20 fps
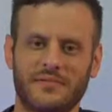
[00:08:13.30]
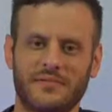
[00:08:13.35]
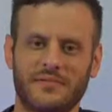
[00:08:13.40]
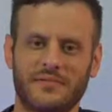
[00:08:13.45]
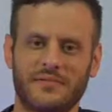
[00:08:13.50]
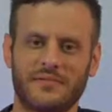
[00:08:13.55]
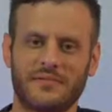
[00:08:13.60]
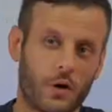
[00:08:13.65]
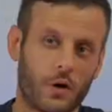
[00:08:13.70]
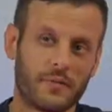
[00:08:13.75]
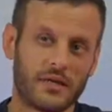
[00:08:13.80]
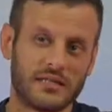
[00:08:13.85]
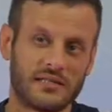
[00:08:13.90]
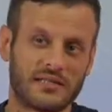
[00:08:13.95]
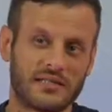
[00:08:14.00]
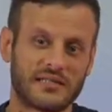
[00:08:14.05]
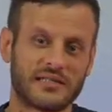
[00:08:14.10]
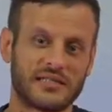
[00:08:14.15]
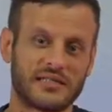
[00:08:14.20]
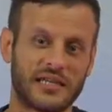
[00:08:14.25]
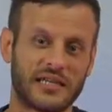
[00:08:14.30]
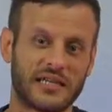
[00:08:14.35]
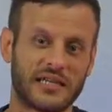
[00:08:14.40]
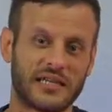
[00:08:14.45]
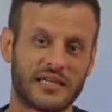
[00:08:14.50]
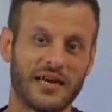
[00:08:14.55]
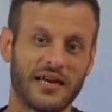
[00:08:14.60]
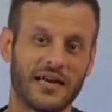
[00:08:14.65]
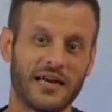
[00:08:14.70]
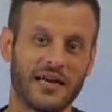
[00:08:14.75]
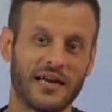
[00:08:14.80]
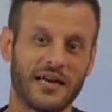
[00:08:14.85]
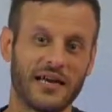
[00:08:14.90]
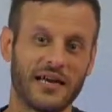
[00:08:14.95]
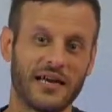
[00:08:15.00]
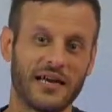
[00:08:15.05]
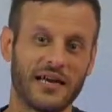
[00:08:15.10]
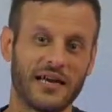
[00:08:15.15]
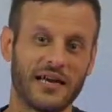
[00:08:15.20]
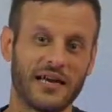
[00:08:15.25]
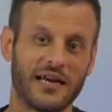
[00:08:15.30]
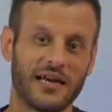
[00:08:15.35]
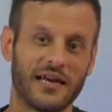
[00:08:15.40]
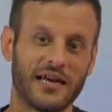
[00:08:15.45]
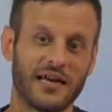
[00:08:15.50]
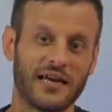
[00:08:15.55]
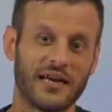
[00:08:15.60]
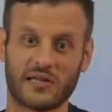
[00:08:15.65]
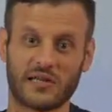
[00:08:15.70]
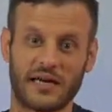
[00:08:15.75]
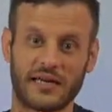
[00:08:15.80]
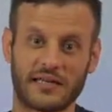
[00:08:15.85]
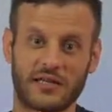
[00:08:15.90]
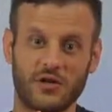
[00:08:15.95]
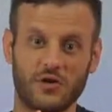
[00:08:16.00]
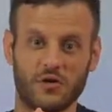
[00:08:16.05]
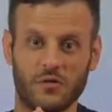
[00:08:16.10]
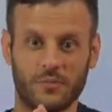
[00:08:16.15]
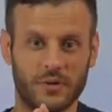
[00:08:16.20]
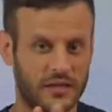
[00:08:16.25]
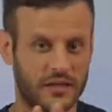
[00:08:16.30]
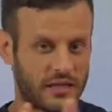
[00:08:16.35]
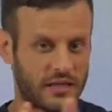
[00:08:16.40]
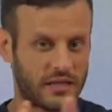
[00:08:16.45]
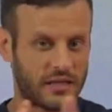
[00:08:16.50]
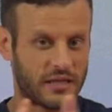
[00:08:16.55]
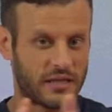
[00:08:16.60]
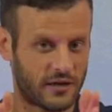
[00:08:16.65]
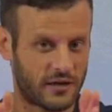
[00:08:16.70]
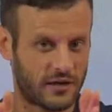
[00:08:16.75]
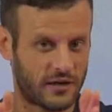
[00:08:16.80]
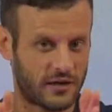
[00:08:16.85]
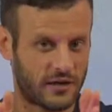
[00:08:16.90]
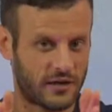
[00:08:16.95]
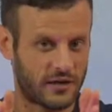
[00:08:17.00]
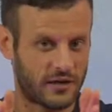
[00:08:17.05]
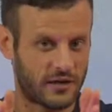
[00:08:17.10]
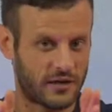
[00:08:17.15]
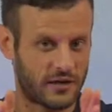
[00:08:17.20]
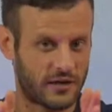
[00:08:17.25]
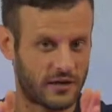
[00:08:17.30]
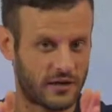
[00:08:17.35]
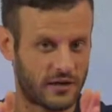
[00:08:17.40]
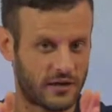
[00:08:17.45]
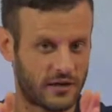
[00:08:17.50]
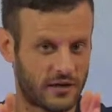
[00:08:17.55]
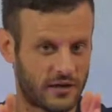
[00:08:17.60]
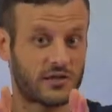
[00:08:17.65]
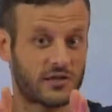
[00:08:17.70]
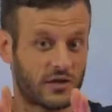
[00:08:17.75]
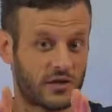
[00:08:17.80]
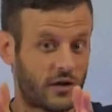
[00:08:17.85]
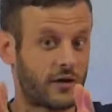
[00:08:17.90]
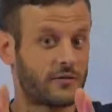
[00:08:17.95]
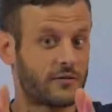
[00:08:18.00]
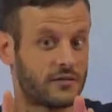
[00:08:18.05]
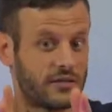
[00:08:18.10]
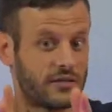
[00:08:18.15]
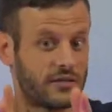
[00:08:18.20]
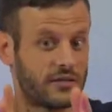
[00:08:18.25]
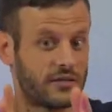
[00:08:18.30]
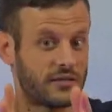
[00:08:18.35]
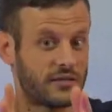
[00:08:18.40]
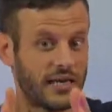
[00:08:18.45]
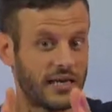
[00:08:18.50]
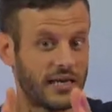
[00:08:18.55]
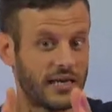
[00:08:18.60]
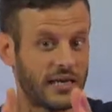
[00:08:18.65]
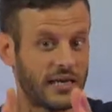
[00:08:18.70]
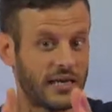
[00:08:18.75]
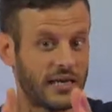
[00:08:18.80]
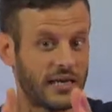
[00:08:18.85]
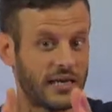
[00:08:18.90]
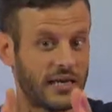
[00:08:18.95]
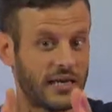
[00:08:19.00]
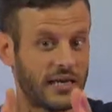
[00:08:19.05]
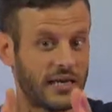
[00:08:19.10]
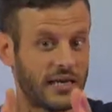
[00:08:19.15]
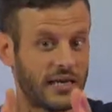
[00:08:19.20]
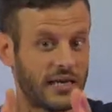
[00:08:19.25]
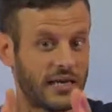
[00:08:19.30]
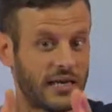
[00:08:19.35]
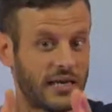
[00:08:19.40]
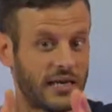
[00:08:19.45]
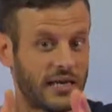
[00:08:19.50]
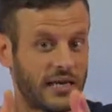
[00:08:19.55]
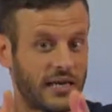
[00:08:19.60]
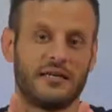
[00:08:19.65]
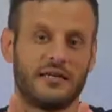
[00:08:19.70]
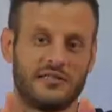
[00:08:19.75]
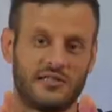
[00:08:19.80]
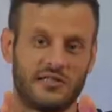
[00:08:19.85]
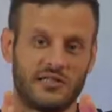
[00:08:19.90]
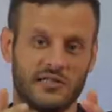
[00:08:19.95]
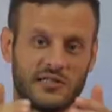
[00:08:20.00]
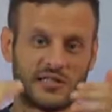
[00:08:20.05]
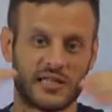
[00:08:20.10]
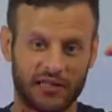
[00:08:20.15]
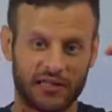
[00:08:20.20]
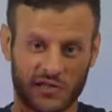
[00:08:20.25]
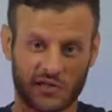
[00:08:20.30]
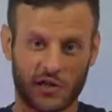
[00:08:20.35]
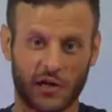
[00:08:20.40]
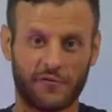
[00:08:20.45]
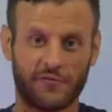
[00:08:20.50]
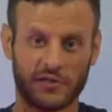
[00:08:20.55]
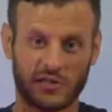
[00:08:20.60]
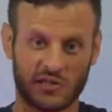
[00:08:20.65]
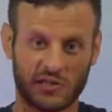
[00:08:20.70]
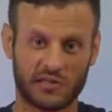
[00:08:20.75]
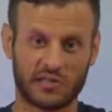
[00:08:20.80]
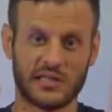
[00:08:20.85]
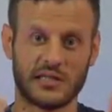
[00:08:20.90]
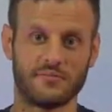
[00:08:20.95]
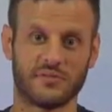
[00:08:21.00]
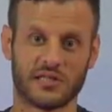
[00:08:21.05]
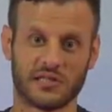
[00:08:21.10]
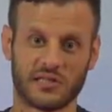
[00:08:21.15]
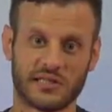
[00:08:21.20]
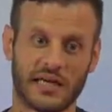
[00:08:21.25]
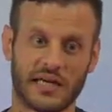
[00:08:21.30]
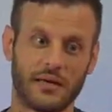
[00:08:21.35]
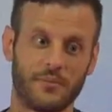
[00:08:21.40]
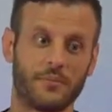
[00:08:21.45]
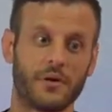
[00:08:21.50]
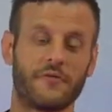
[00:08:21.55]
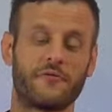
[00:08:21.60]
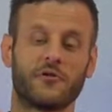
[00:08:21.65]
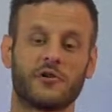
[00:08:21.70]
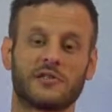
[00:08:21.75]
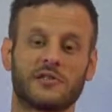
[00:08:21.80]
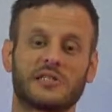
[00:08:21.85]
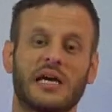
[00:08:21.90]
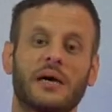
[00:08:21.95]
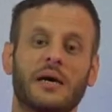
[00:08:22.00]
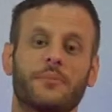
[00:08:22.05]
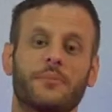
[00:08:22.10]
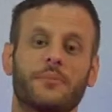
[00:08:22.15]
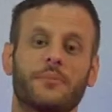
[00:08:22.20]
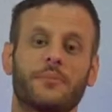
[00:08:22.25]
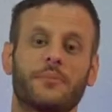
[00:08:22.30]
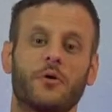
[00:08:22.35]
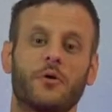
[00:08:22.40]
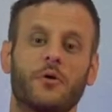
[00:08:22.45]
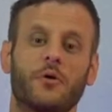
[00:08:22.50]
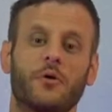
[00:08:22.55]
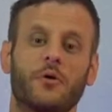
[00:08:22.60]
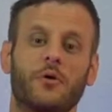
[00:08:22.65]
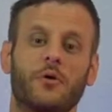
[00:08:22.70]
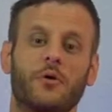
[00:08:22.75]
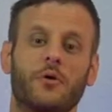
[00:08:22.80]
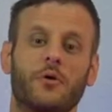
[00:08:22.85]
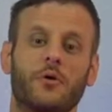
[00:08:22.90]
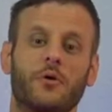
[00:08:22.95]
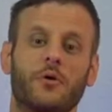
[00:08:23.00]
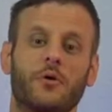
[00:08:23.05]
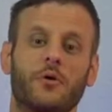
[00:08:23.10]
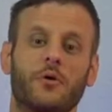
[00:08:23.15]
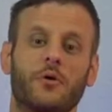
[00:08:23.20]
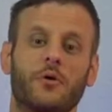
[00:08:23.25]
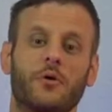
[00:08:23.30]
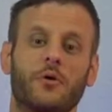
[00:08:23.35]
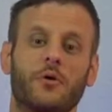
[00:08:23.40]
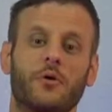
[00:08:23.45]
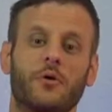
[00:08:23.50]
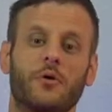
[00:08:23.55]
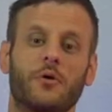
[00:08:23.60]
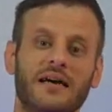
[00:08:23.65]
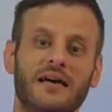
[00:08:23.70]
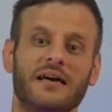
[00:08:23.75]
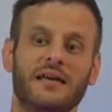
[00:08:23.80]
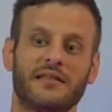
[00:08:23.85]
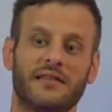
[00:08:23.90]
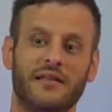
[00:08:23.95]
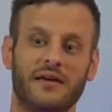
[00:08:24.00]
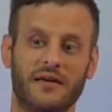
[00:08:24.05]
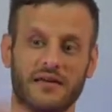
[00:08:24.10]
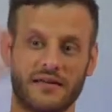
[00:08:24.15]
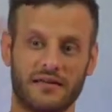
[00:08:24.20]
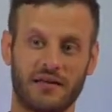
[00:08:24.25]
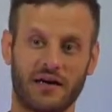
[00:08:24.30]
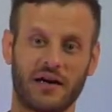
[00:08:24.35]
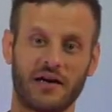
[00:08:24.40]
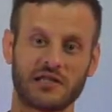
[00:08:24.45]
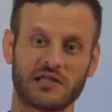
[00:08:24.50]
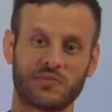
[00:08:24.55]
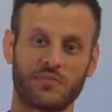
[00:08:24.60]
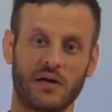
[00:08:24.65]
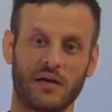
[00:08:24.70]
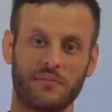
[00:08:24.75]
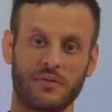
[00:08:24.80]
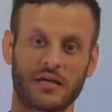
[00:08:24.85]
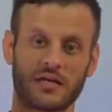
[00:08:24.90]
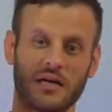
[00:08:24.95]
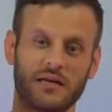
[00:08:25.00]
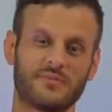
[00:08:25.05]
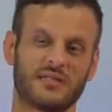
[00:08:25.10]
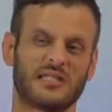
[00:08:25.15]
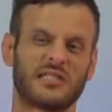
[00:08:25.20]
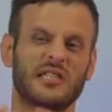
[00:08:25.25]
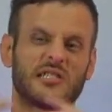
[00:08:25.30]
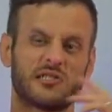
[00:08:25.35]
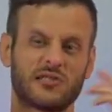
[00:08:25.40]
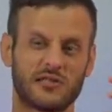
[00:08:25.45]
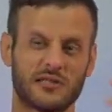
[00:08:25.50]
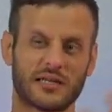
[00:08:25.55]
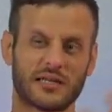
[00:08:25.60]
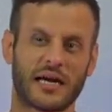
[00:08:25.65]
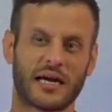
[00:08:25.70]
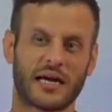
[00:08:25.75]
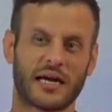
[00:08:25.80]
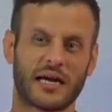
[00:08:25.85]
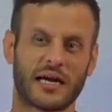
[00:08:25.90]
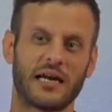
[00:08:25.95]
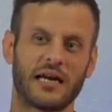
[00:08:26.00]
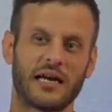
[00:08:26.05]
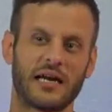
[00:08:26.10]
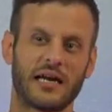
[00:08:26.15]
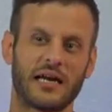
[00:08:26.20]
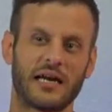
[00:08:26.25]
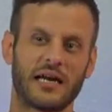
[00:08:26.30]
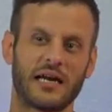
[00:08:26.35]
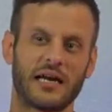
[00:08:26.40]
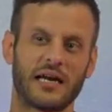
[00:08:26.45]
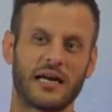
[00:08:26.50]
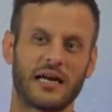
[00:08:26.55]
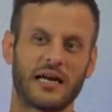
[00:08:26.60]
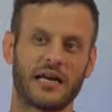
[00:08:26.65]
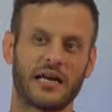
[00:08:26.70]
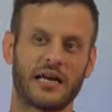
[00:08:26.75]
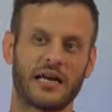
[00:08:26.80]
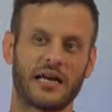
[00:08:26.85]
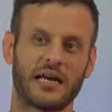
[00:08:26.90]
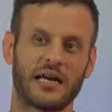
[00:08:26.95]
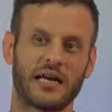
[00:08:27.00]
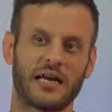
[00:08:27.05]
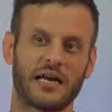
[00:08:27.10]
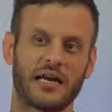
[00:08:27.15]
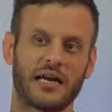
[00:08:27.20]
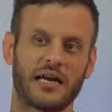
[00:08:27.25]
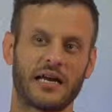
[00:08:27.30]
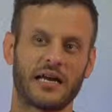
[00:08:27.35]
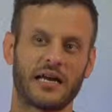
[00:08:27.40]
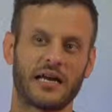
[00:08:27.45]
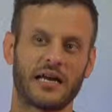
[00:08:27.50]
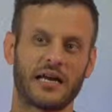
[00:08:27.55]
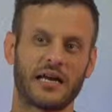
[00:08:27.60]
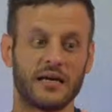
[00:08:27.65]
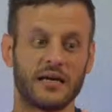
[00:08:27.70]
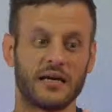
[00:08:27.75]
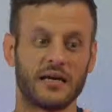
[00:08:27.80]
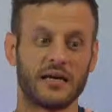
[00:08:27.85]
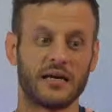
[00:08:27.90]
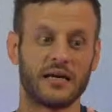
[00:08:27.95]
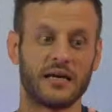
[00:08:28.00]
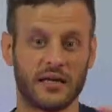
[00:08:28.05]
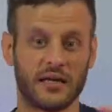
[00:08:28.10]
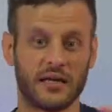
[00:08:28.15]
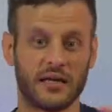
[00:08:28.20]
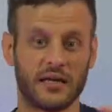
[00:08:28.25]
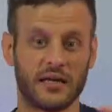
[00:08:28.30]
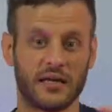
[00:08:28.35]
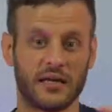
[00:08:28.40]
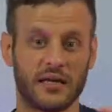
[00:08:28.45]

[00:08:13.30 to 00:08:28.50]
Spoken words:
Mormons say we are Christians, we're just like you, but they're not. Their beliefs are definitely different. It's just on the surface it seems the same. But for example, they believe that when you die, the husband becomes essentially kind of a god over his own planet, and then